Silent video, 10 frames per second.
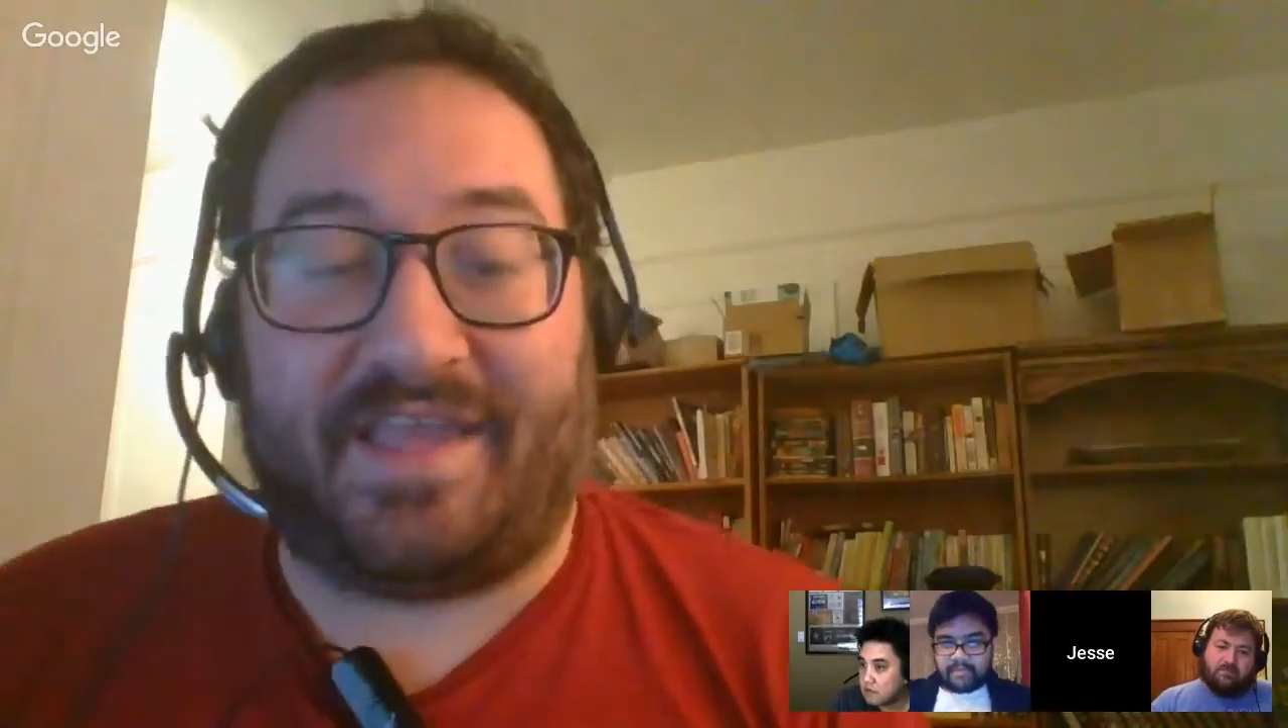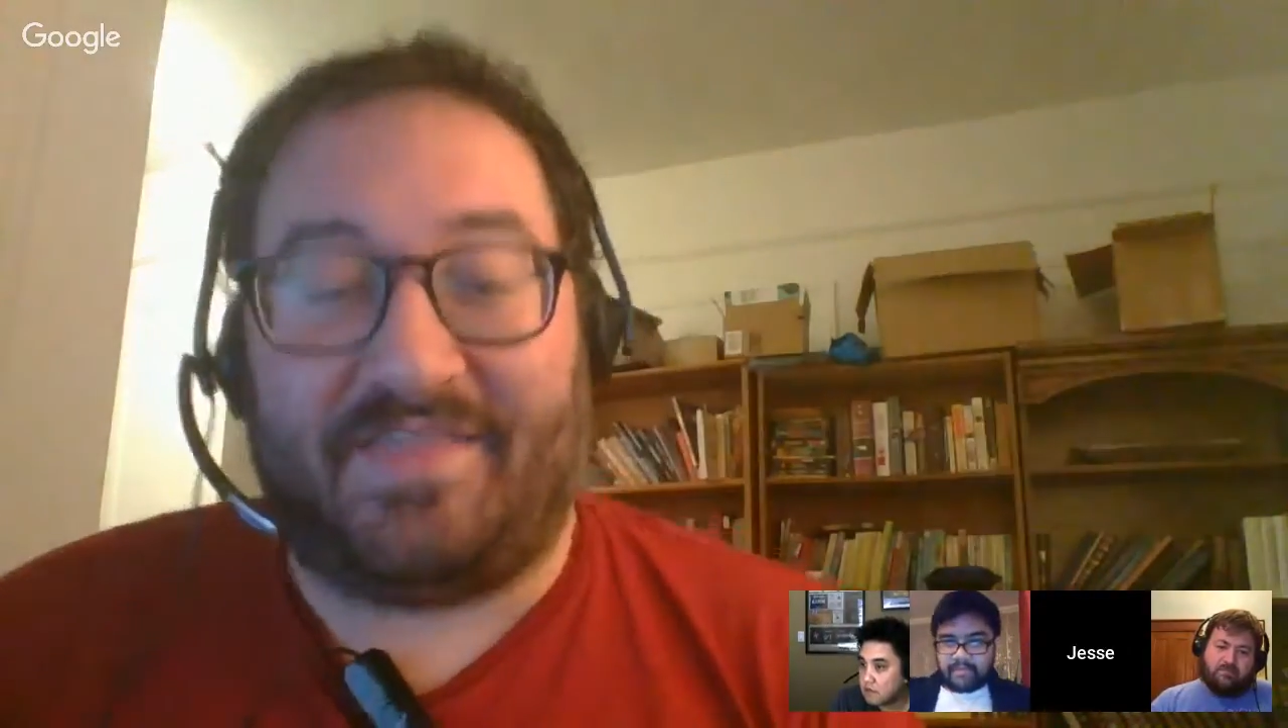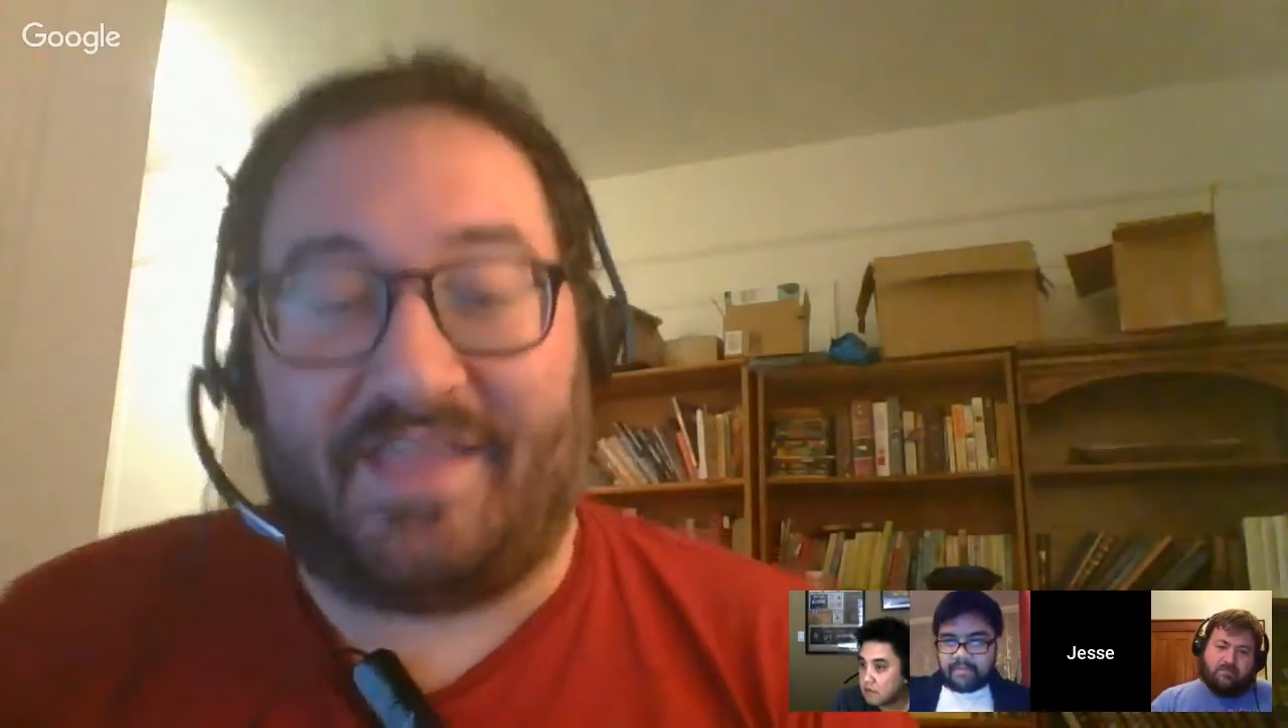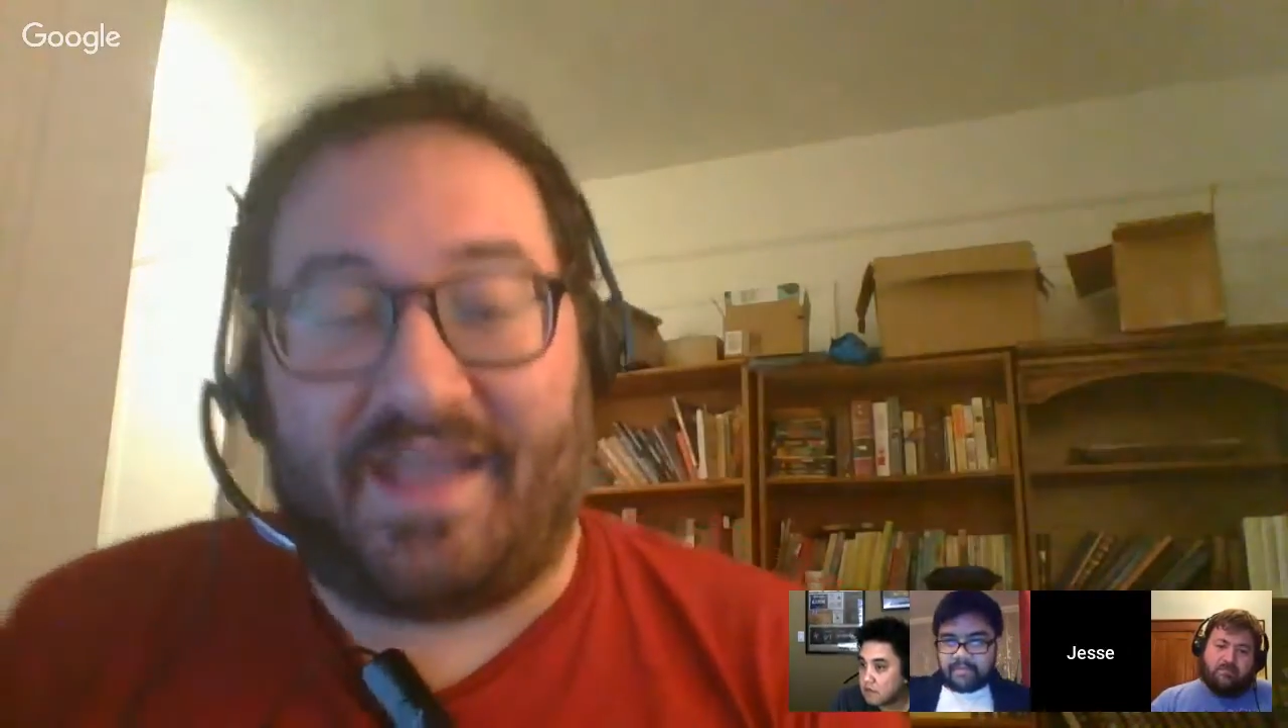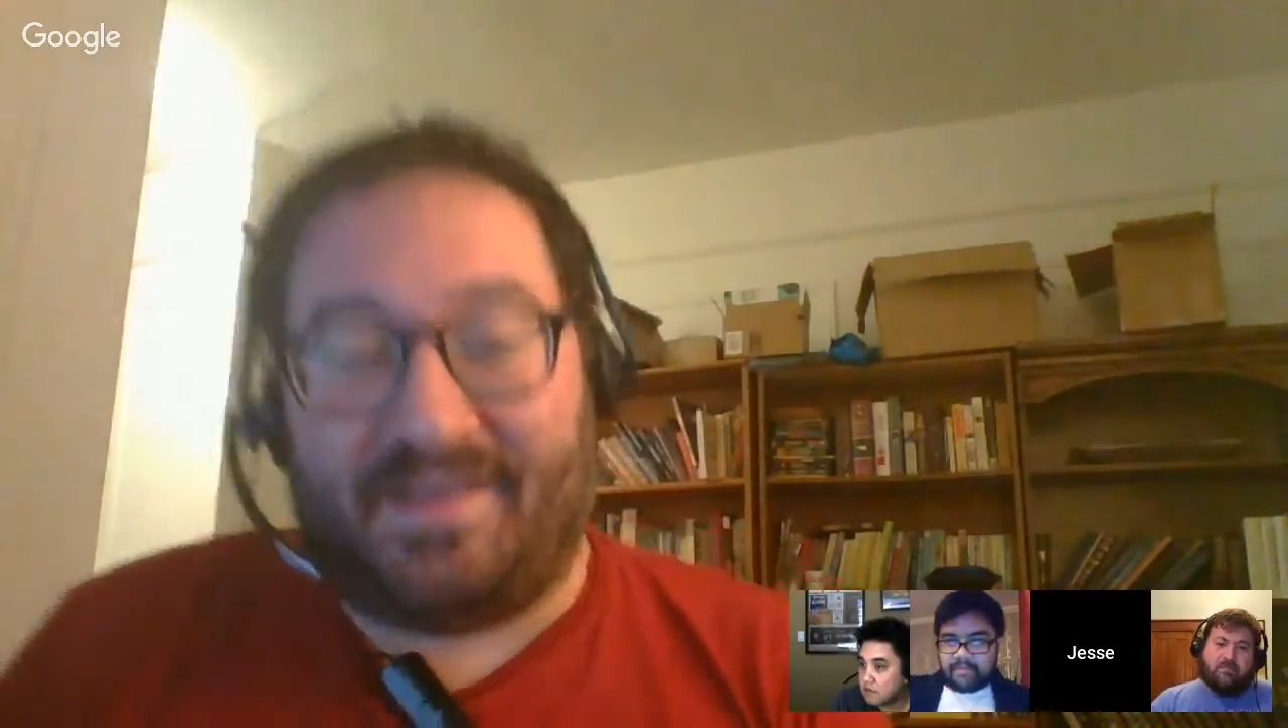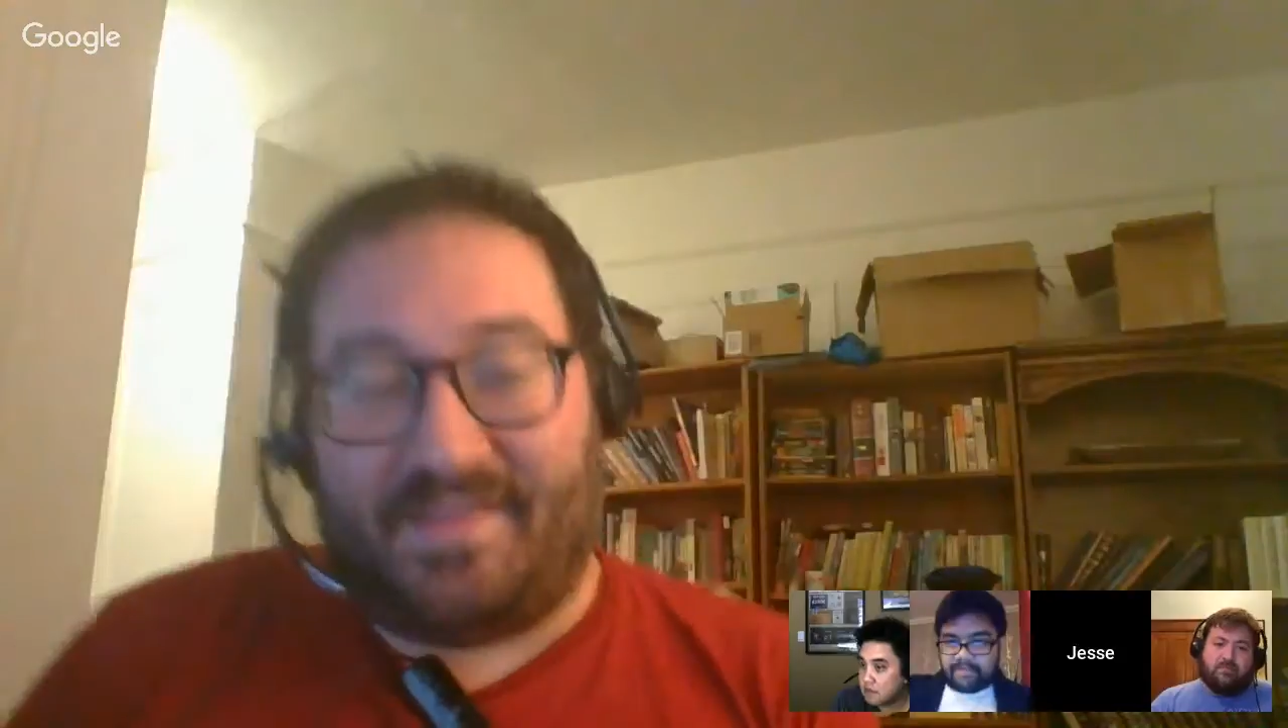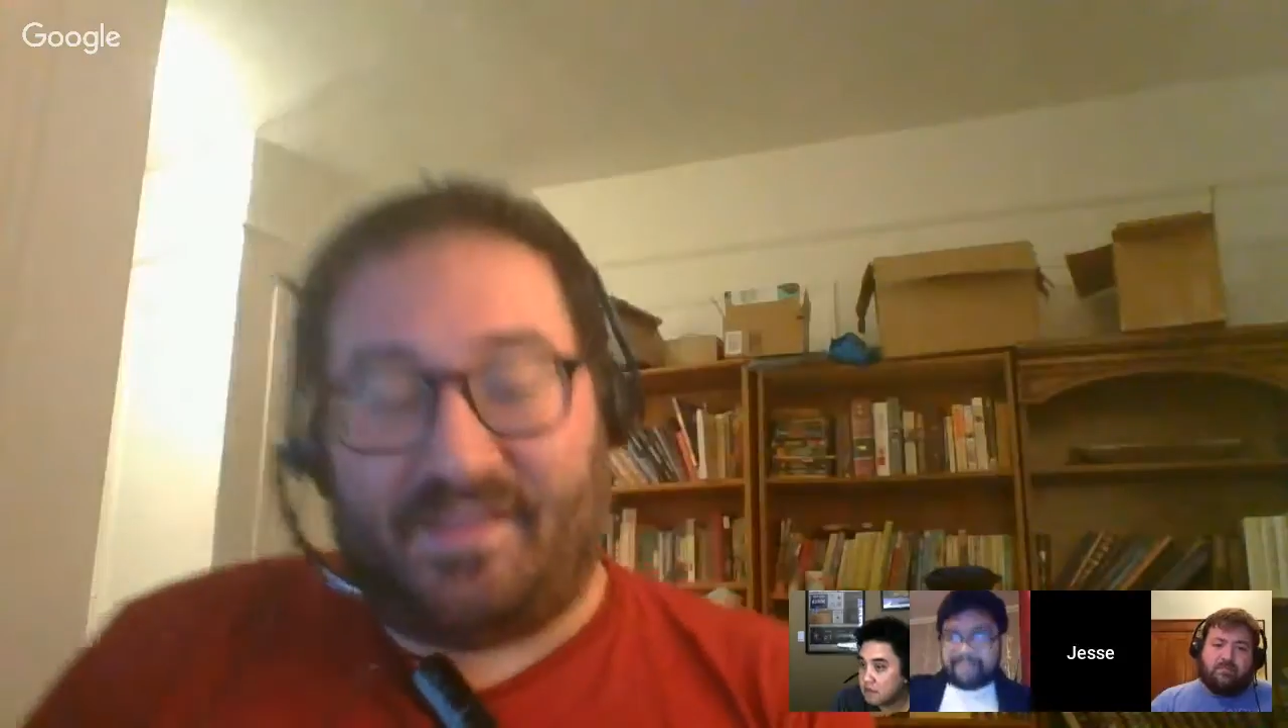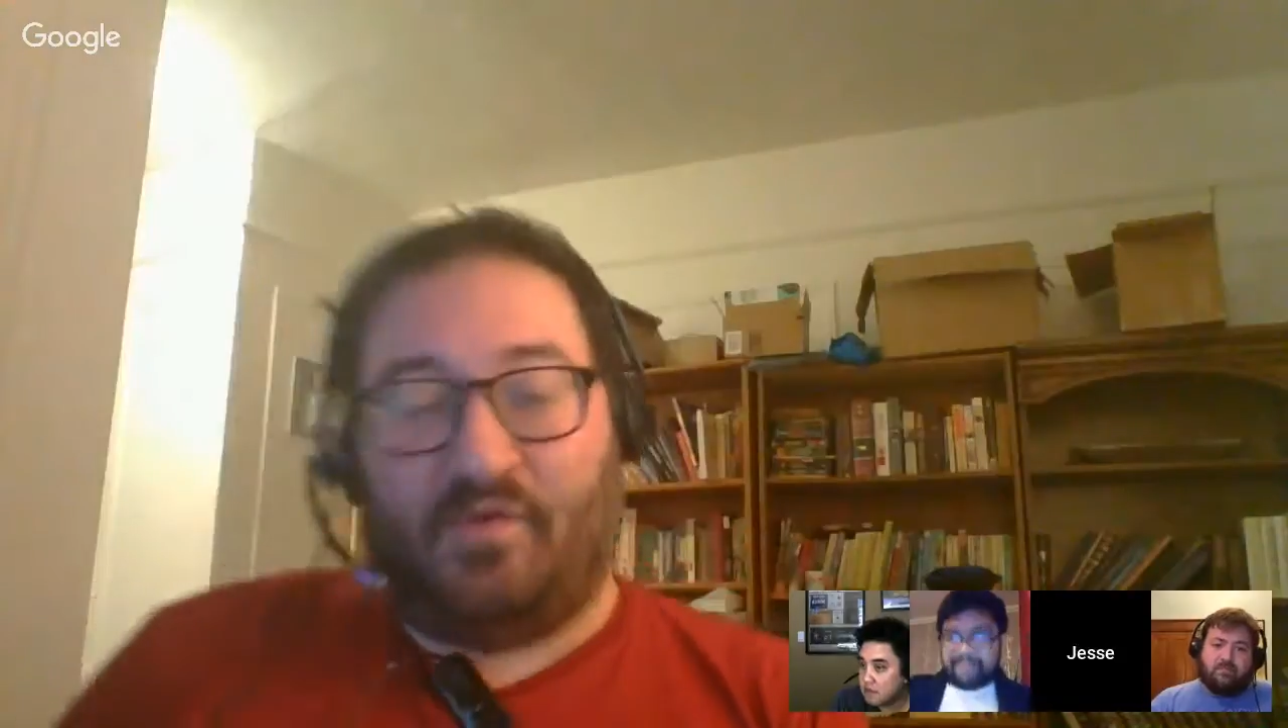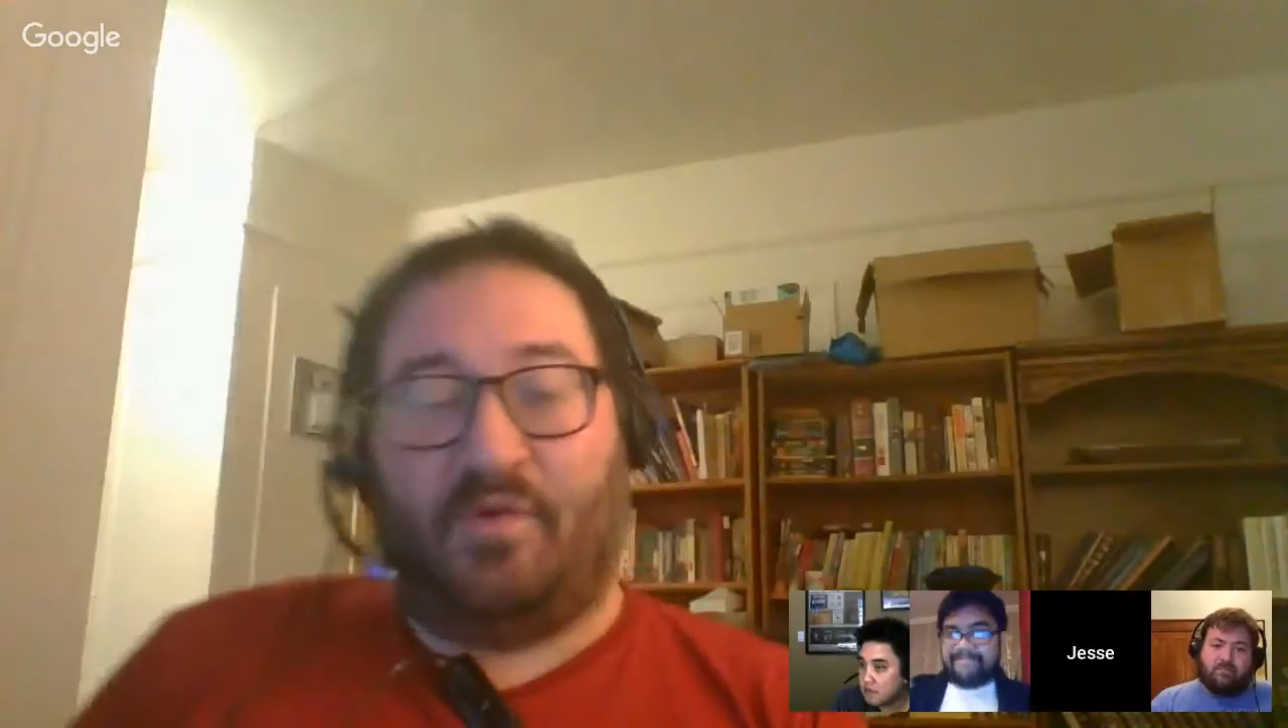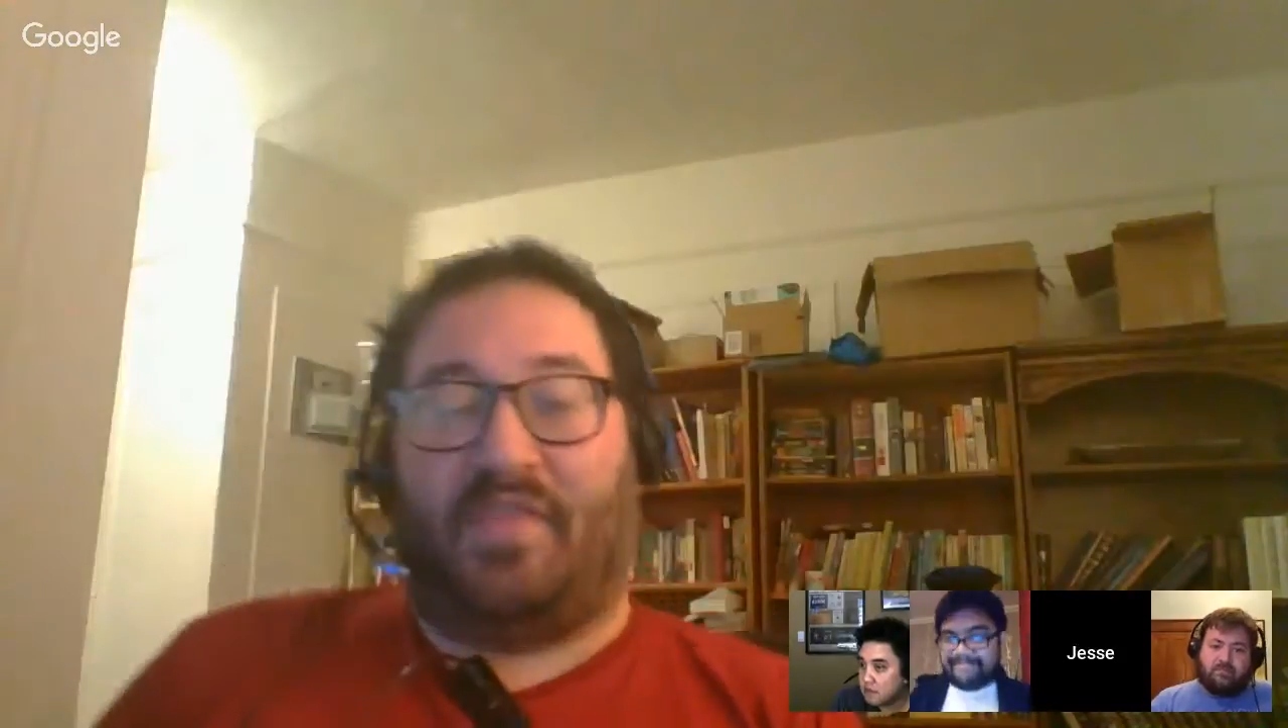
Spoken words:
and the idea that you would